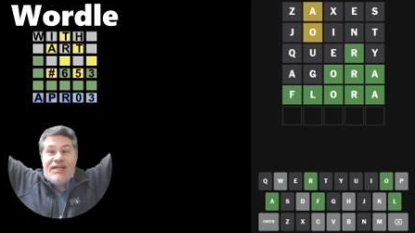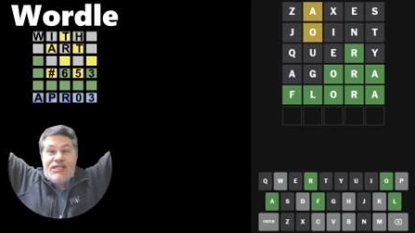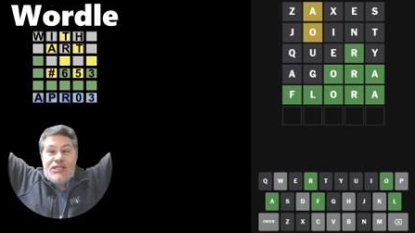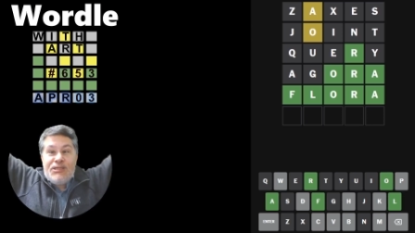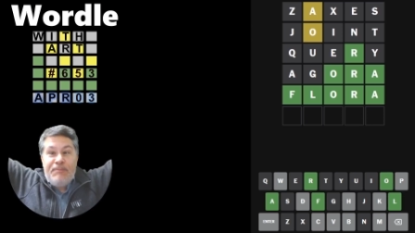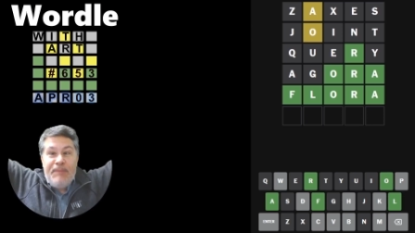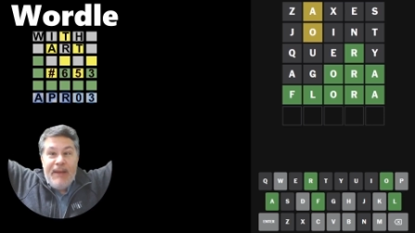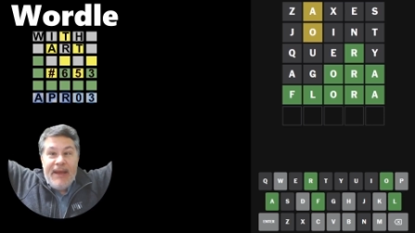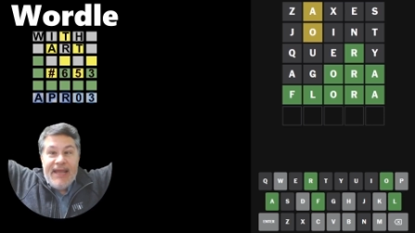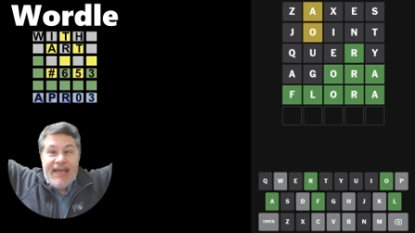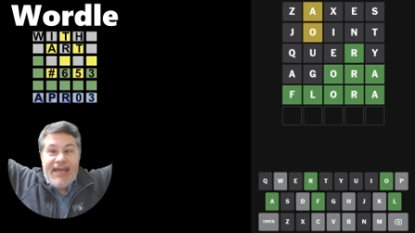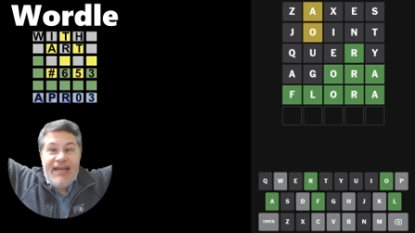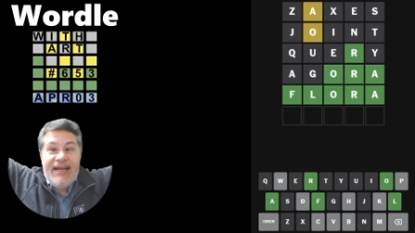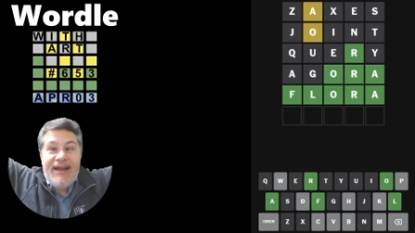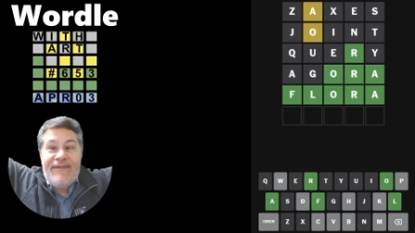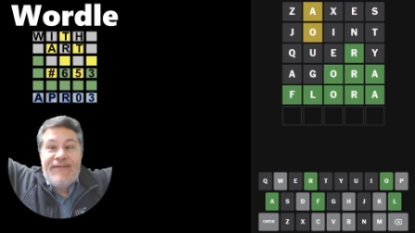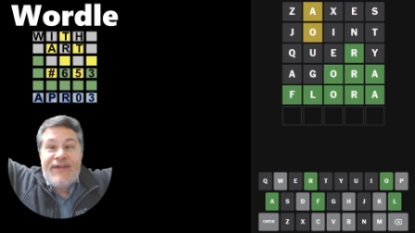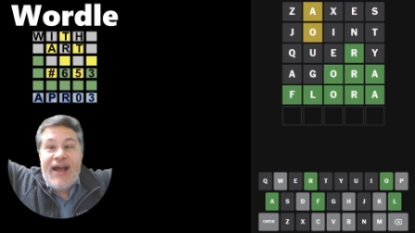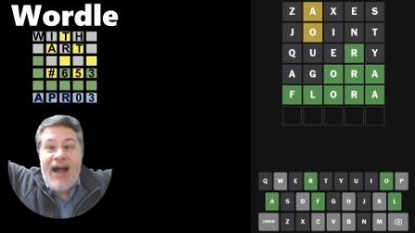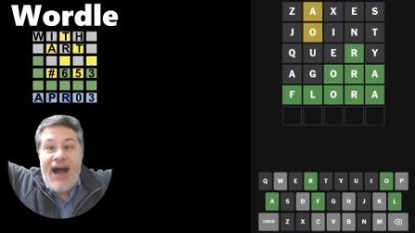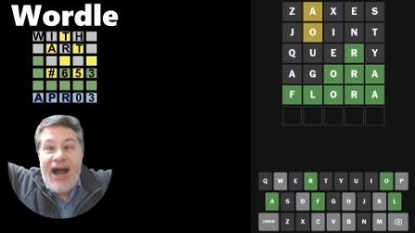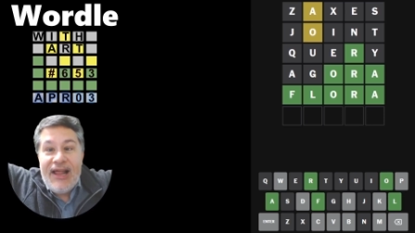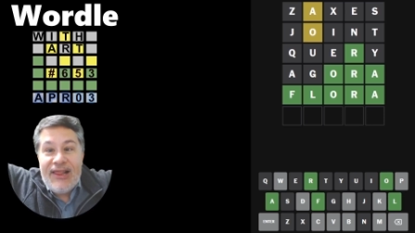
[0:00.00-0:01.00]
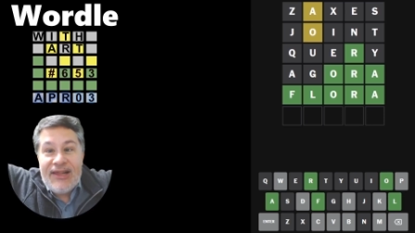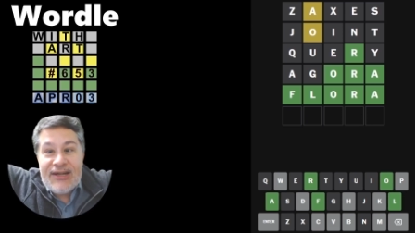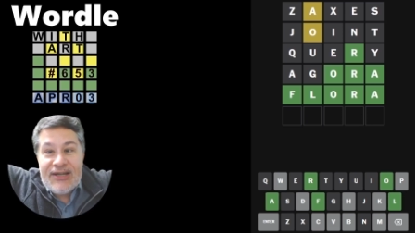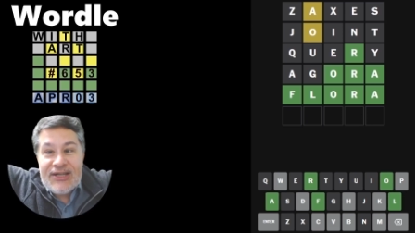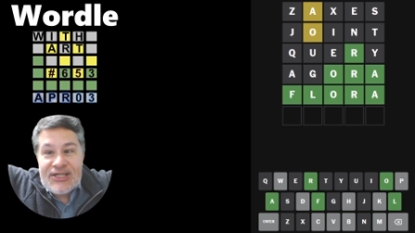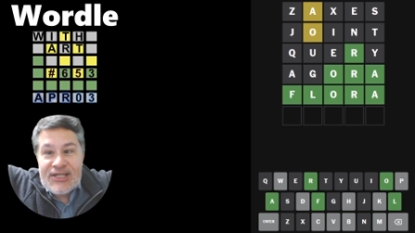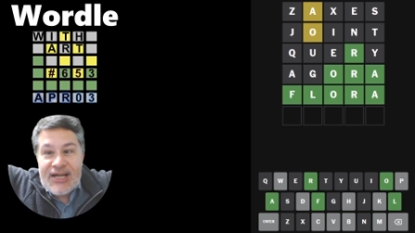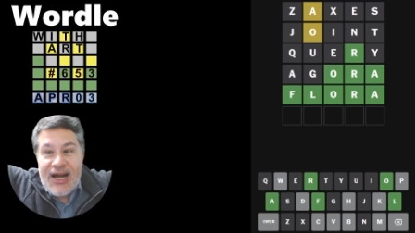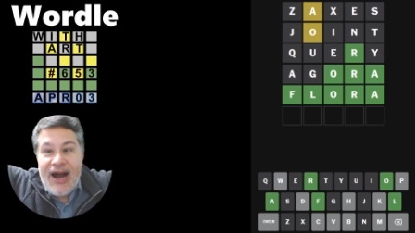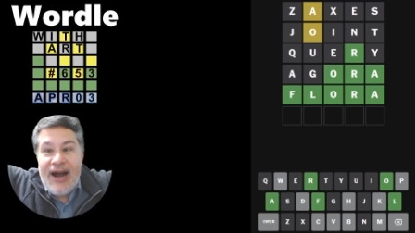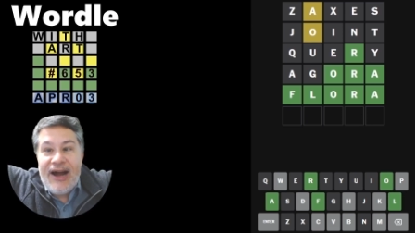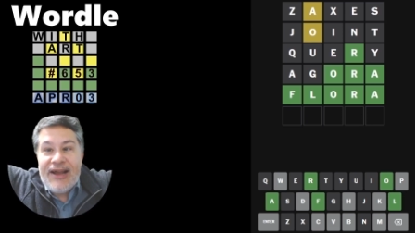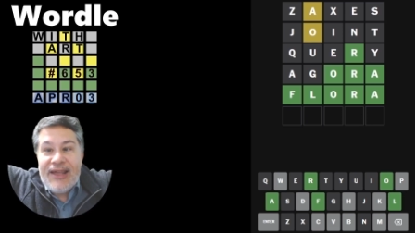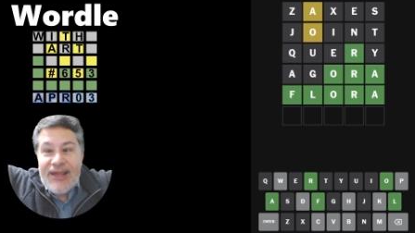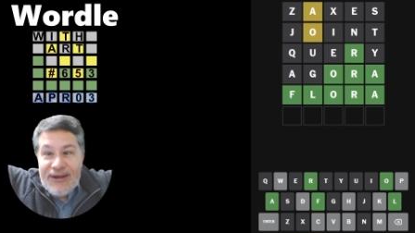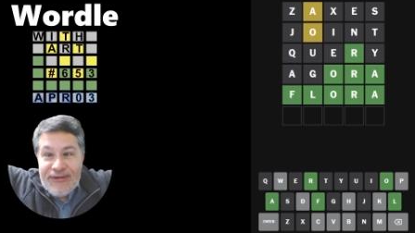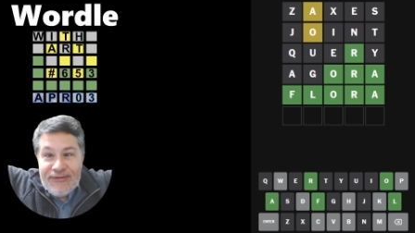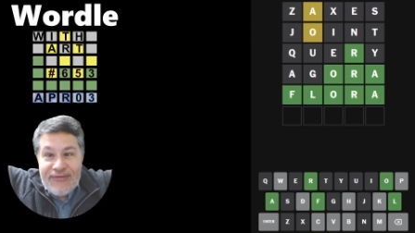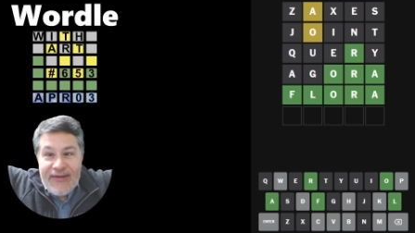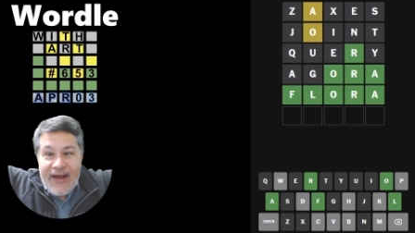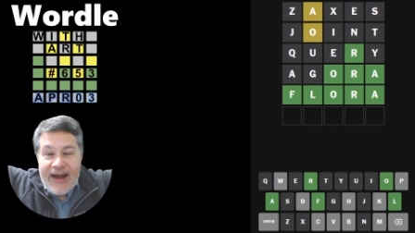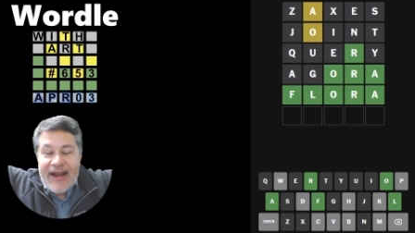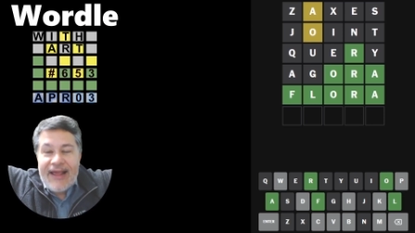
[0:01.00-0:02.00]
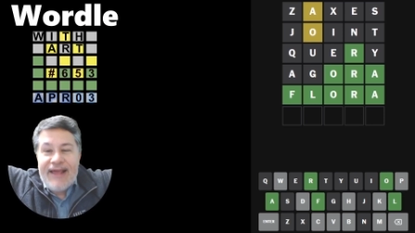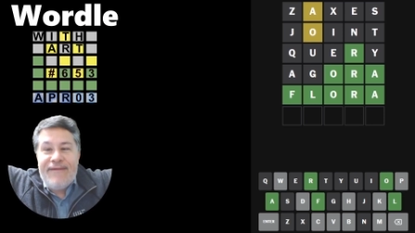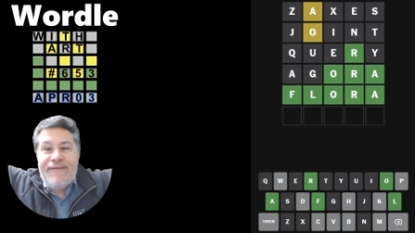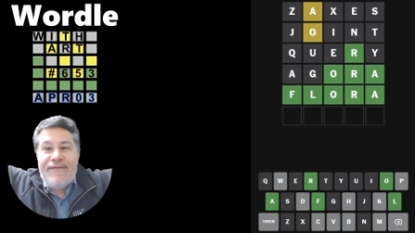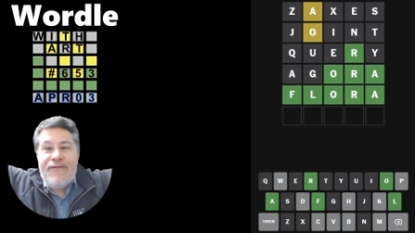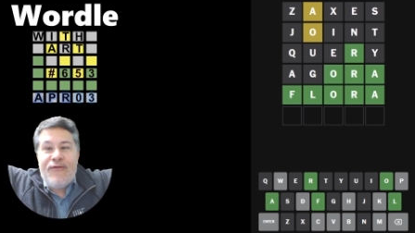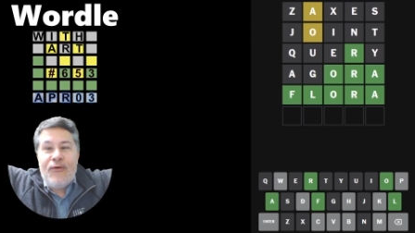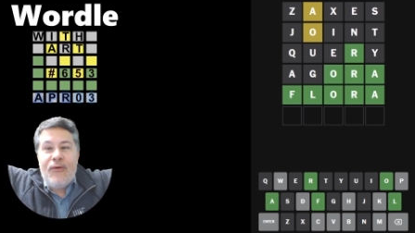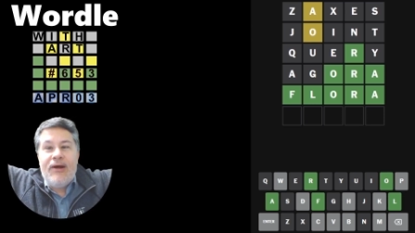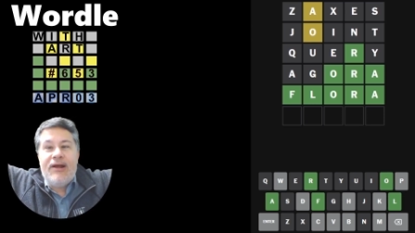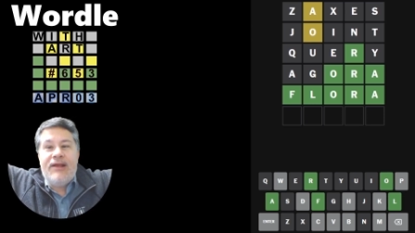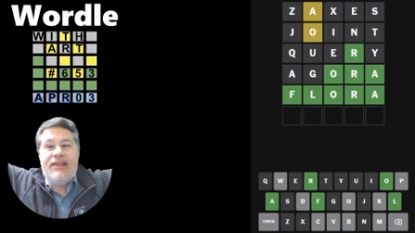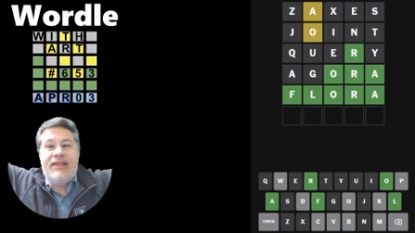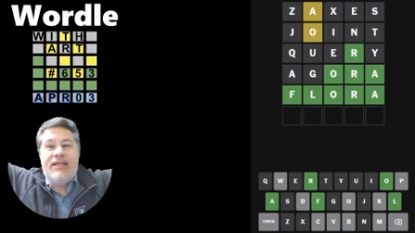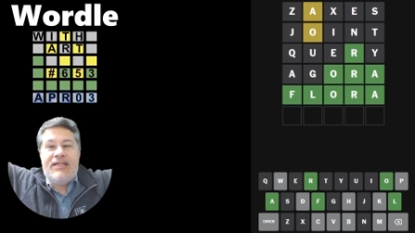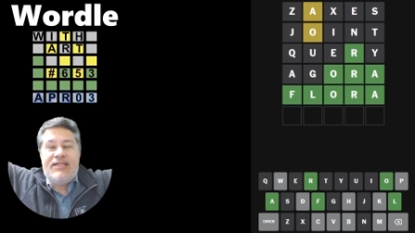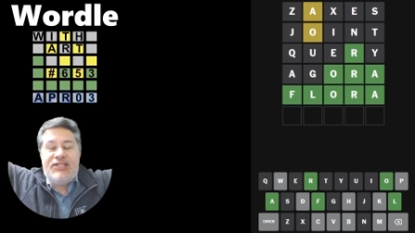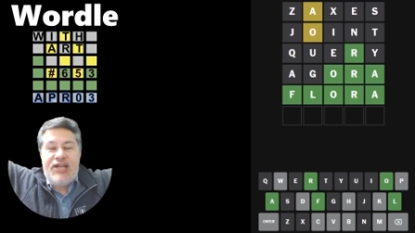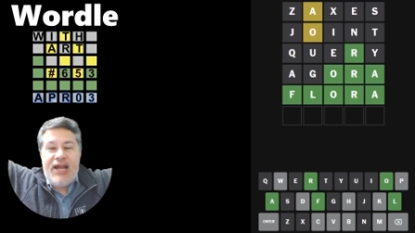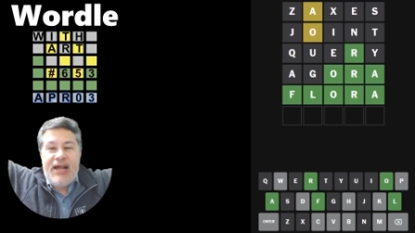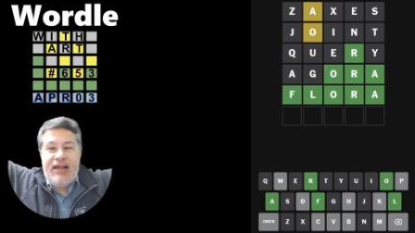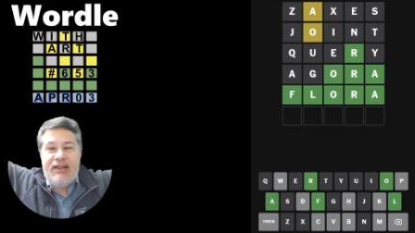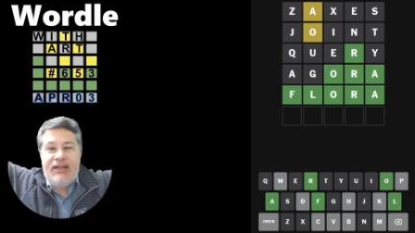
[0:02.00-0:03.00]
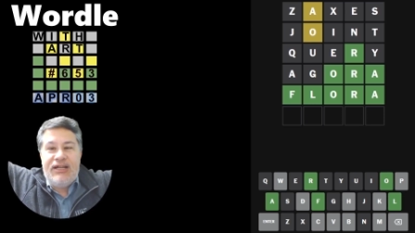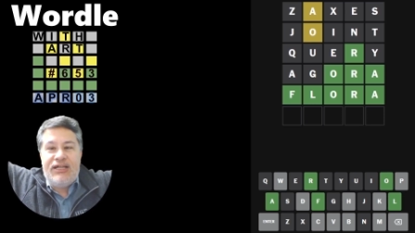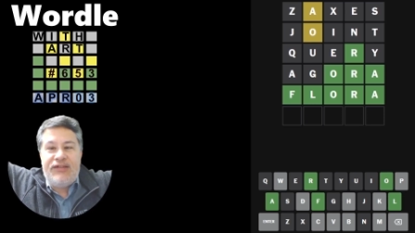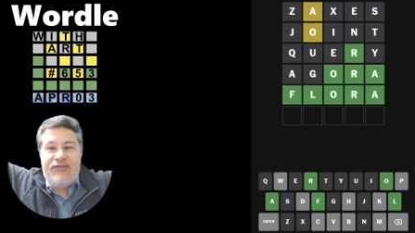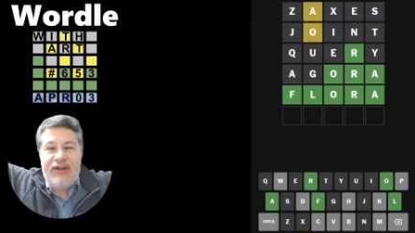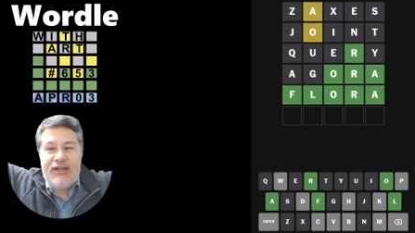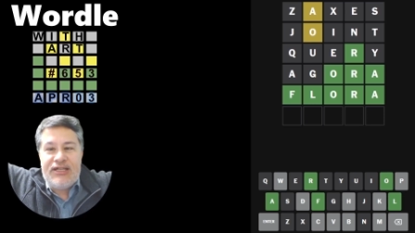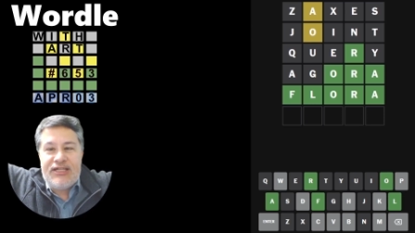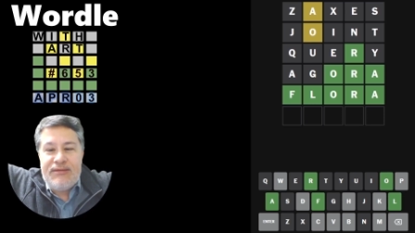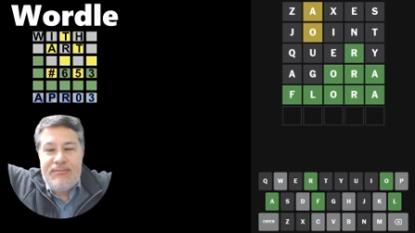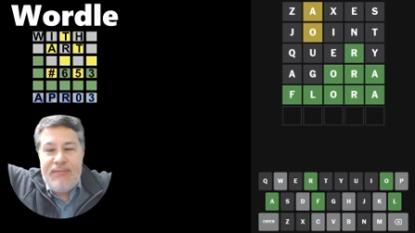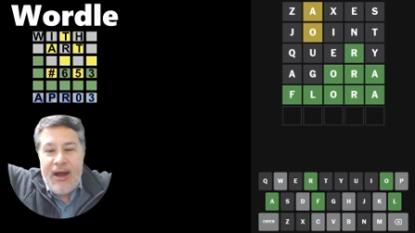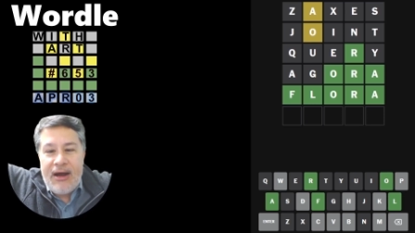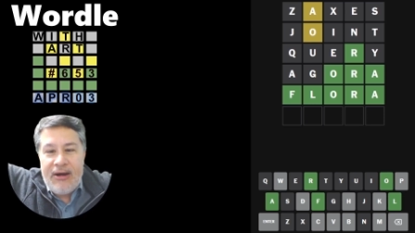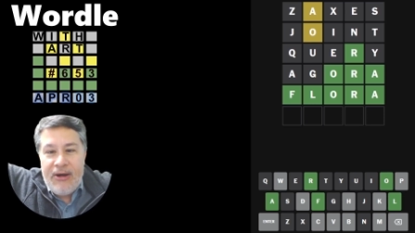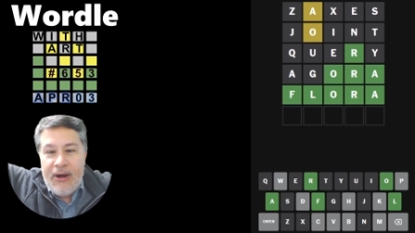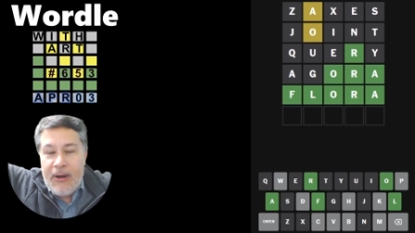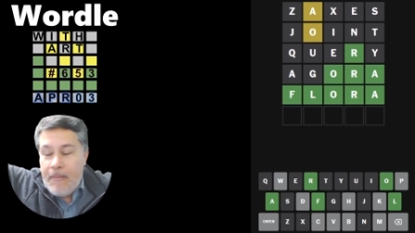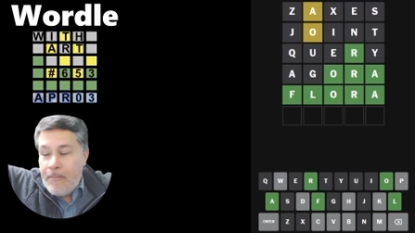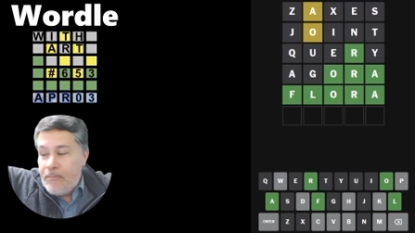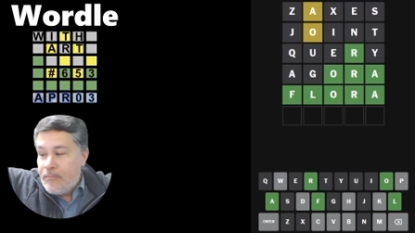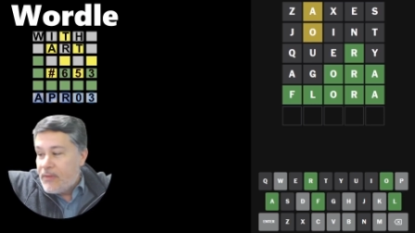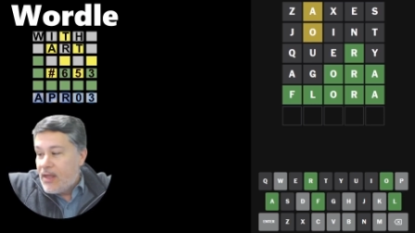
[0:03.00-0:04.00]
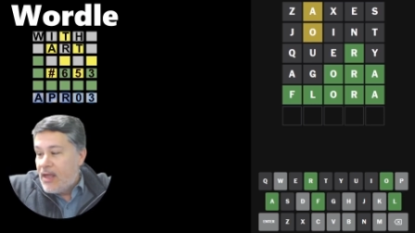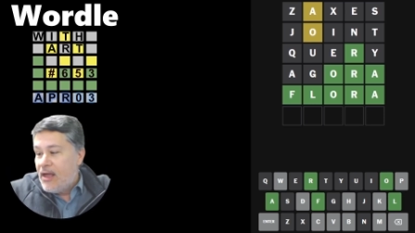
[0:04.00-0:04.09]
speaking of colors, are you ready for the challenge for tomorrow?